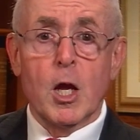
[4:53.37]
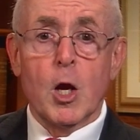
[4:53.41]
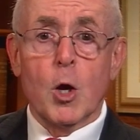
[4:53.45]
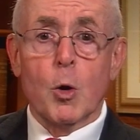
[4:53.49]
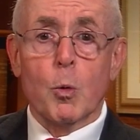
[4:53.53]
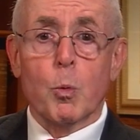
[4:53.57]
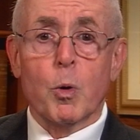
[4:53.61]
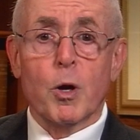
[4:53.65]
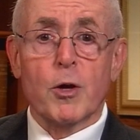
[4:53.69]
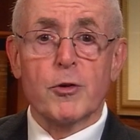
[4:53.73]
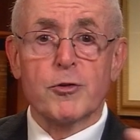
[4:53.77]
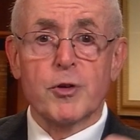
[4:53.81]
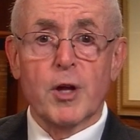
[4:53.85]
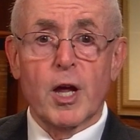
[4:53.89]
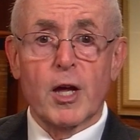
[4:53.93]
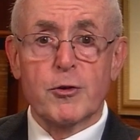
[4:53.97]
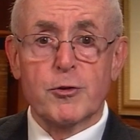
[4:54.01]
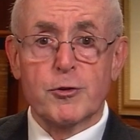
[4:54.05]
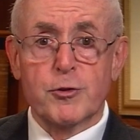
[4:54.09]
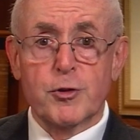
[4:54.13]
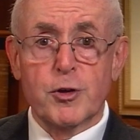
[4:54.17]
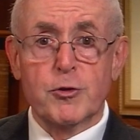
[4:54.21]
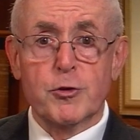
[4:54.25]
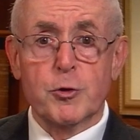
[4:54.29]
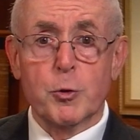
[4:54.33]
was a
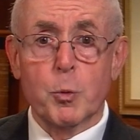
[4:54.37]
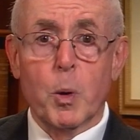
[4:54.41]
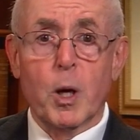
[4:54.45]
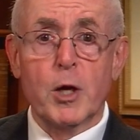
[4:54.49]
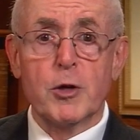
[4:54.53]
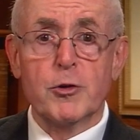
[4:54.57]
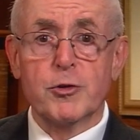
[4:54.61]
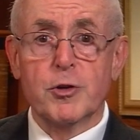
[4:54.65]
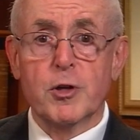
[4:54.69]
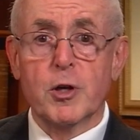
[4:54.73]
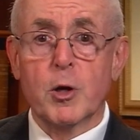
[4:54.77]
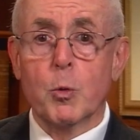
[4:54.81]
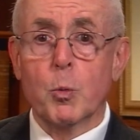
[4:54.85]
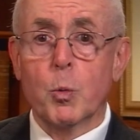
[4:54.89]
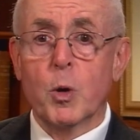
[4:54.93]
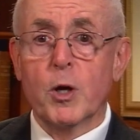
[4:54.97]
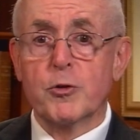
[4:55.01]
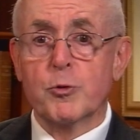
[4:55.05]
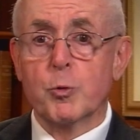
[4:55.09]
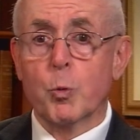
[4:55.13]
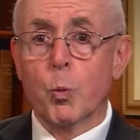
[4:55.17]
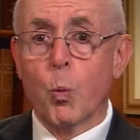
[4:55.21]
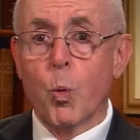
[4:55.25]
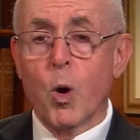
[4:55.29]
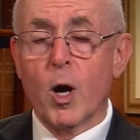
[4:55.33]
situation in which
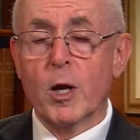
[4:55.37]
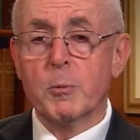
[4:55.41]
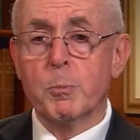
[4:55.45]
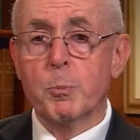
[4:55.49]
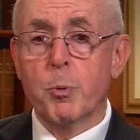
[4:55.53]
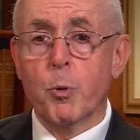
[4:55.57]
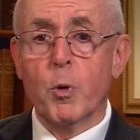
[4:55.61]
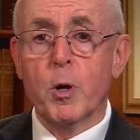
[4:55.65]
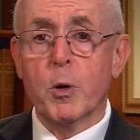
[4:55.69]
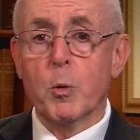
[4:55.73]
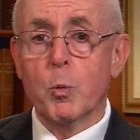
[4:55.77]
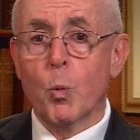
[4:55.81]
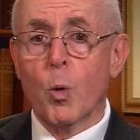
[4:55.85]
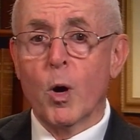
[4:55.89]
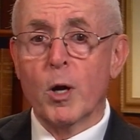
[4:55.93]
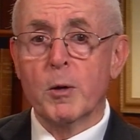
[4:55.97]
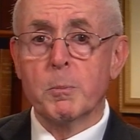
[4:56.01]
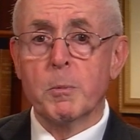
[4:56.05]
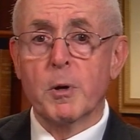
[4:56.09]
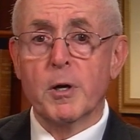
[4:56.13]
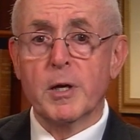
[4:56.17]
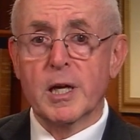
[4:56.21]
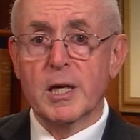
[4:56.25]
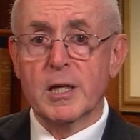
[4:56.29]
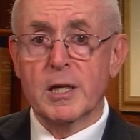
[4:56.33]
$1.1
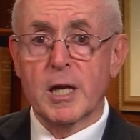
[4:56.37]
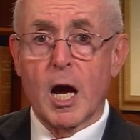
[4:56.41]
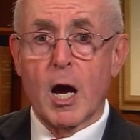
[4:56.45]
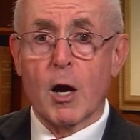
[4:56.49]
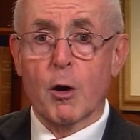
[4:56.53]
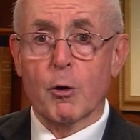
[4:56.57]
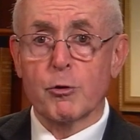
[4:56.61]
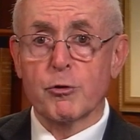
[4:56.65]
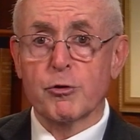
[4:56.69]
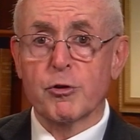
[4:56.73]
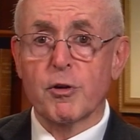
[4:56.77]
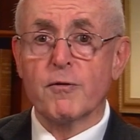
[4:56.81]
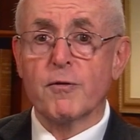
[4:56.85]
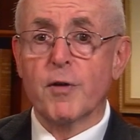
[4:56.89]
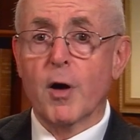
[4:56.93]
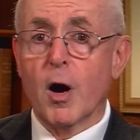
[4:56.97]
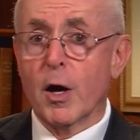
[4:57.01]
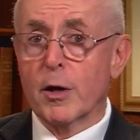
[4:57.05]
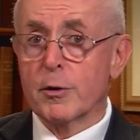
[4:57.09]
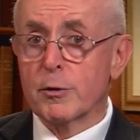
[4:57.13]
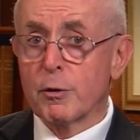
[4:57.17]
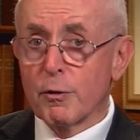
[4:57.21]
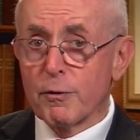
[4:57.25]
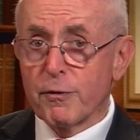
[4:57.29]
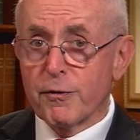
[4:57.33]
million of
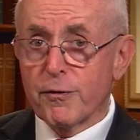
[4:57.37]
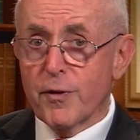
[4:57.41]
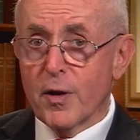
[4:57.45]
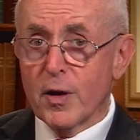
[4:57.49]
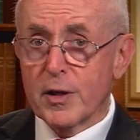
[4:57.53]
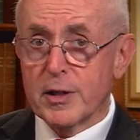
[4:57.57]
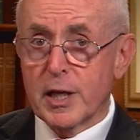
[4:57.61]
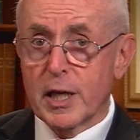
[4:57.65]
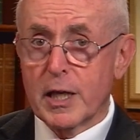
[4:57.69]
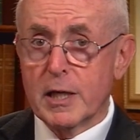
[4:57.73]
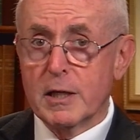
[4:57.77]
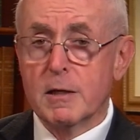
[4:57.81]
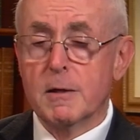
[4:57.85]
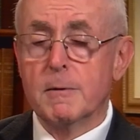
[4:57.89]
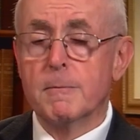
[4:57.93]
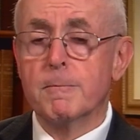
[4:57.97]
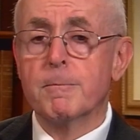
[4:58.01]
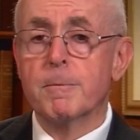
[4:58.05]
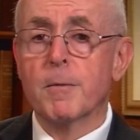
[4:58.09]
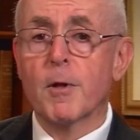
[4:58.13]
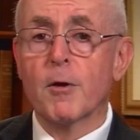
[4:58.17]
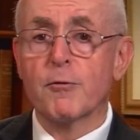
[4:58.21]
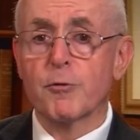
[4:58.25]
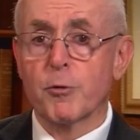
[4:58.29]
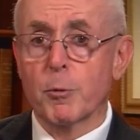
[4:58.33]
underfunding
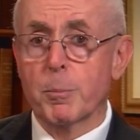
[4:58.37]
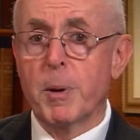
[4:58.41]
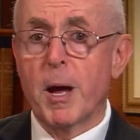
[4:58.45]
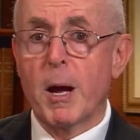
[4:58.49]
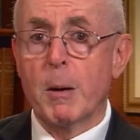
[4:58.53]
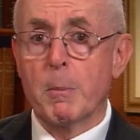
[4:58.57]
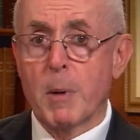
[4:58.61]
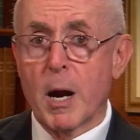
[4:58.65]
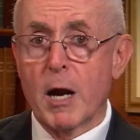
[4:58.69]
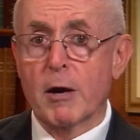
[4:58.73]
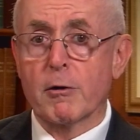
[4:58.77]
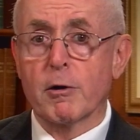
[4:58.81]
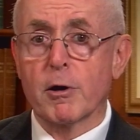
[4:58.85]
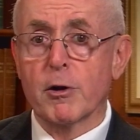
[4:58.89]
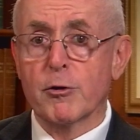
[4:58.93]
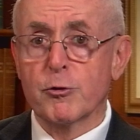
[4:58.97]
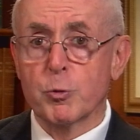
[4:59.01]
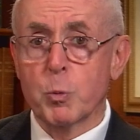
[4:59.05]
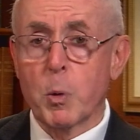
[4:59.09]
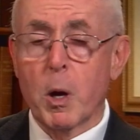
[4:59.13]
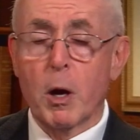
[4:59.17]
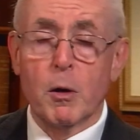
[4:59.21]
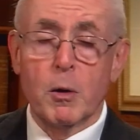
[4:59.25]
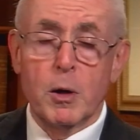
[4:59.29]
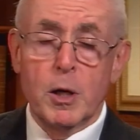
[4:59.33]
for Palmyra as
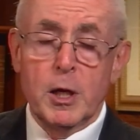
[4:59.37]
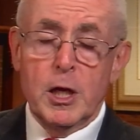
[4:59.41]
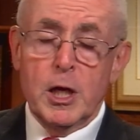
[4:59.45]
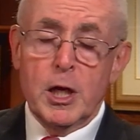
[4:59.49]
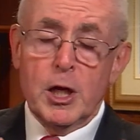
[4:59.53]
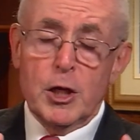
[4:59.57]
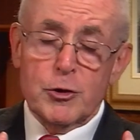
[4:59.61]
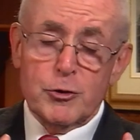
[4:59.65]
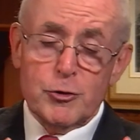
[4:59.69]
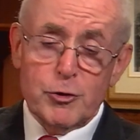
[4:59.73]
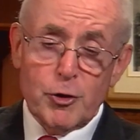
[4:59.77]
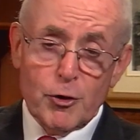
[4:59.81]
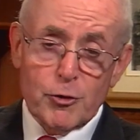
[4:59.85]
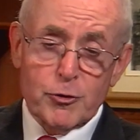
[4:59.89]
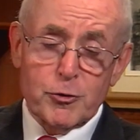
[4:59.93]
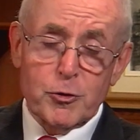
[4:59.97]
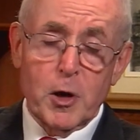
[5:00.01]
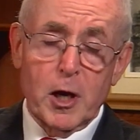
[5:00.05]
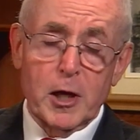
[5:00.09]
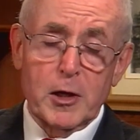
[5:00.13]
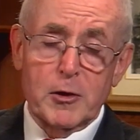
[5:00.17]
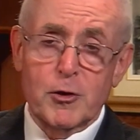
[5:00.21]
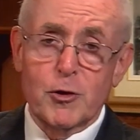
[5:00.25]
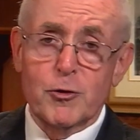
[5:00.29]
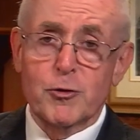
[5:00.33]
well, just
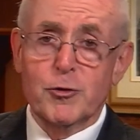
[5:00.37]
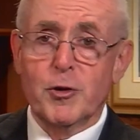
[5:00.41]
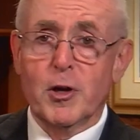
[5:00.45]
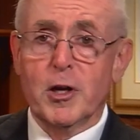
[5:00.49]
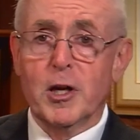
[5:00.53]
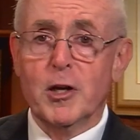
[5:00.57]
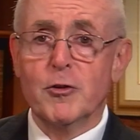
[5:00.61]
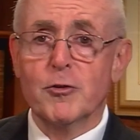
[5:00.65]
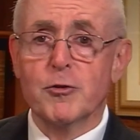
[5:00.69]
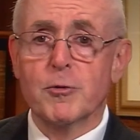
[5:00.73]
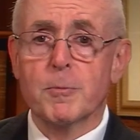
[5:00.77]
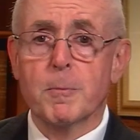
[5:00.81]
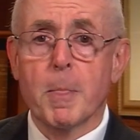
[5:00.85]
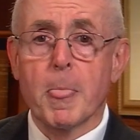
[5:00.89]
like the cities,